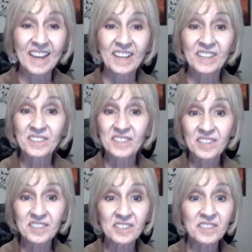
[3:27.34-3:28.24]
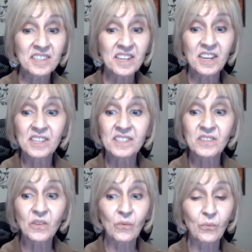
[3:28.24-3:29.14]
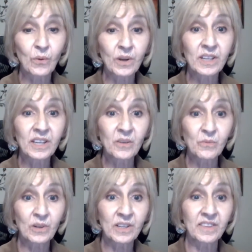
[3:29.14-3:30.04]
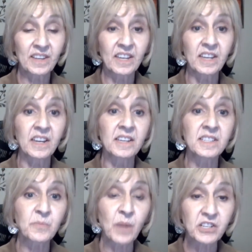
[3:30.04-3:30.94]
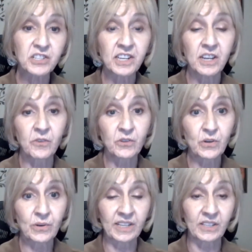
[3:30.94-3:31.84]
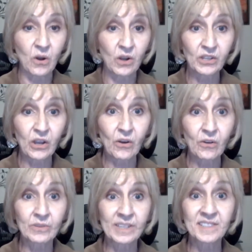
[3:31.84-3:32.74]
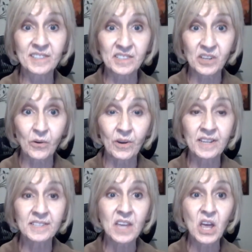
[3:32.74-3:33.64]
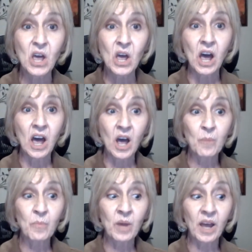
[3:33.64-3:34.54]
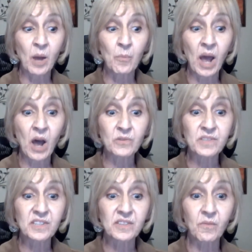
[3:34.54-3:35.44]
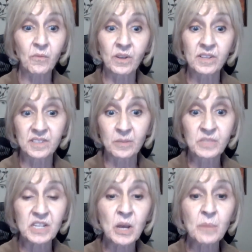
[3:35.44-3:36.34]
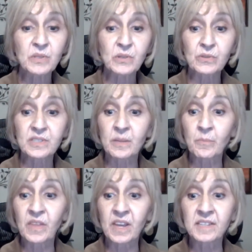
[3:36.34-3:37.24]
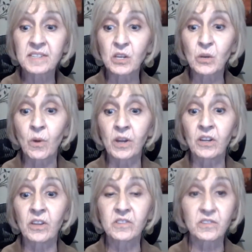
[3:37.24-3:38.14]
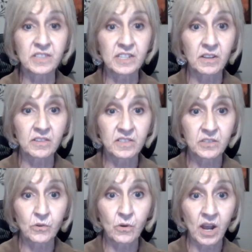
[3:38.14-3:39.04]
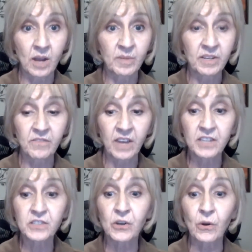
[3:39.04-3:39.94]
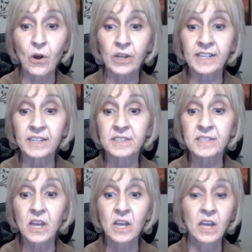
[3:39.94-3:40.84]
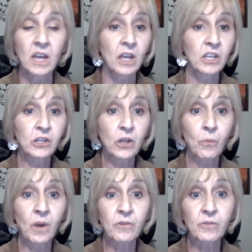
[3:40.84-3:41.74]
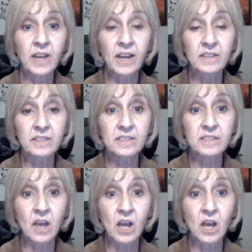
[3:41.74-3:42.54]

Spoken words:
Consistency is really, really the key, especially if you're doing an ongoing series about some tips or some things that you want to convey to your audience, whether that's